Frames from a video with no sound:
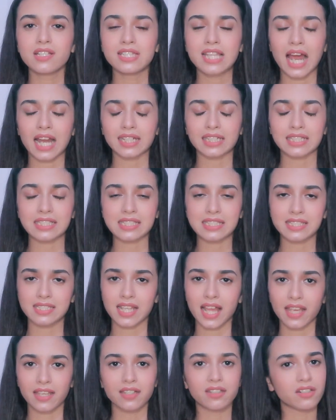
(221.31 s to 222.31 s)
that is
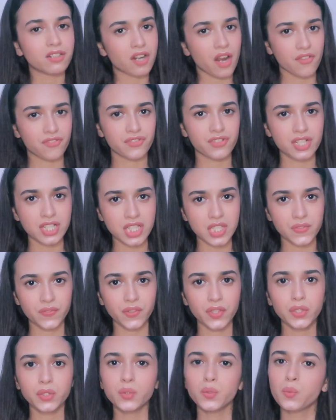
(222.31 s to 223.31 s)
like a reference
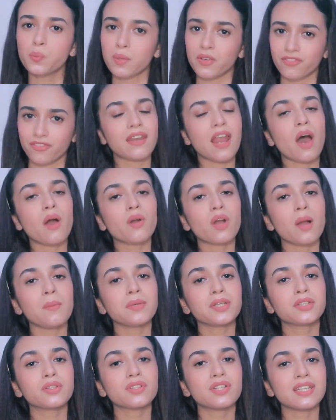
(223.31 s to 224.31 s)
for you now
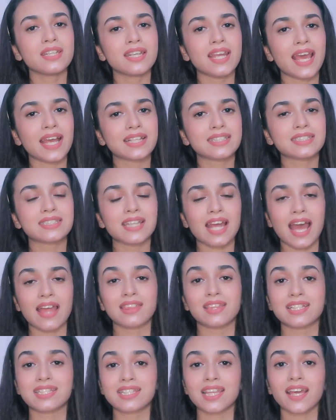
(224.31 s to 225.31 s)
coming to the next
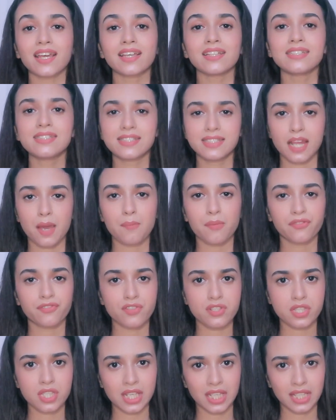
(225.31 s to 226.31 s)
and the second step
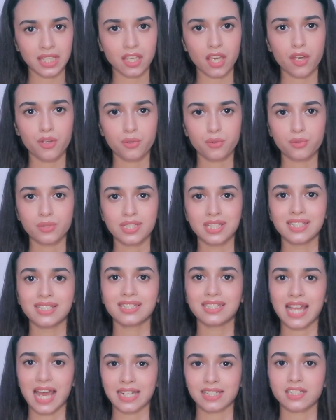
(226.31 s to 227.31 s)
of your skincare
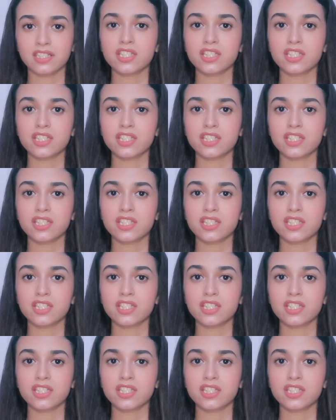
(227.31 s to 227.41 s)
routine